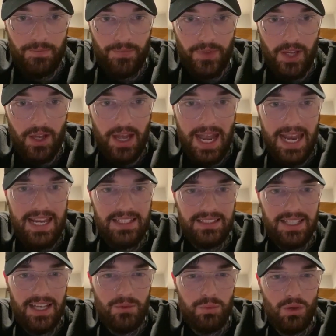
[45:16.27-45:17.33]
AZ,
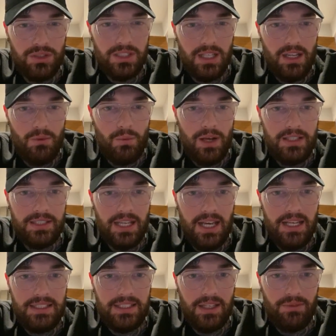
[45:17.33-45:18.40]
where's
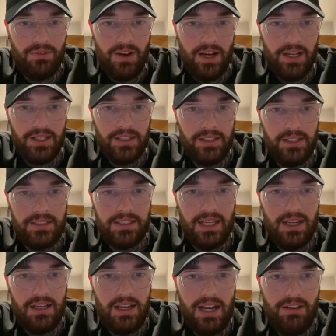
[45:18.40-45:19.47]
AZ, Frank? Is
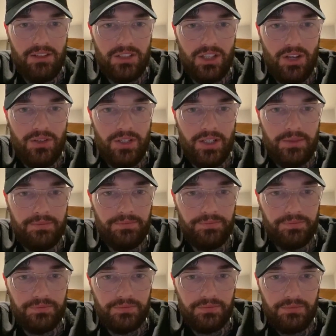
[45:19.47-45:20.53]
that Arizona?
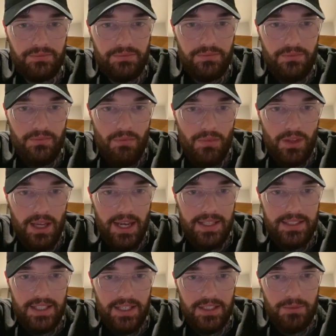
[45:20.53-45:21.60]

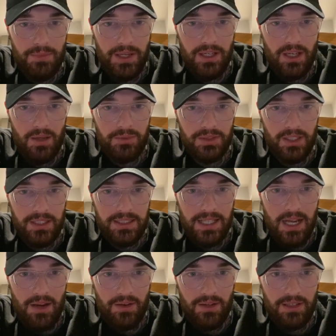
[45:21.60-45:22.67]
AZ has been upside
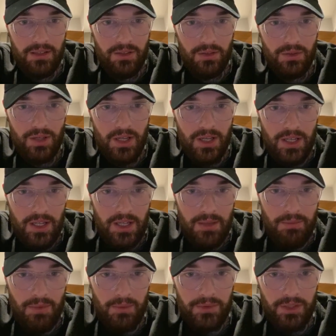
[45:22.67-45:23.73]
down a little,
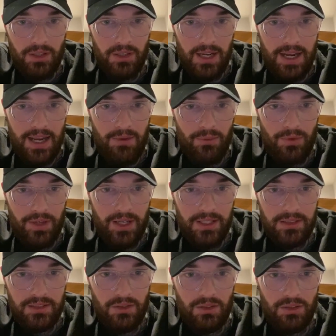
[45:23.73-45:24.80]
but I'm so glad everyone
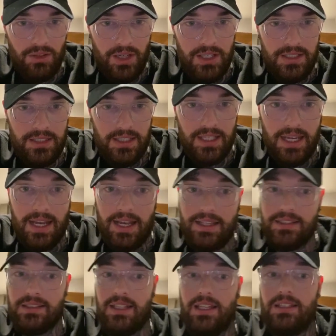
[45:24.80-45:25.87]
hasn't gone crazy. Yeah,
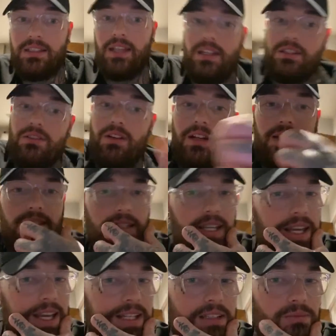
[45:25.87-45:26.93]
it's crazy
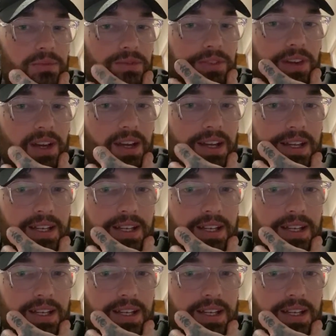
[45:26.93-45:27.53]
here, to be fair.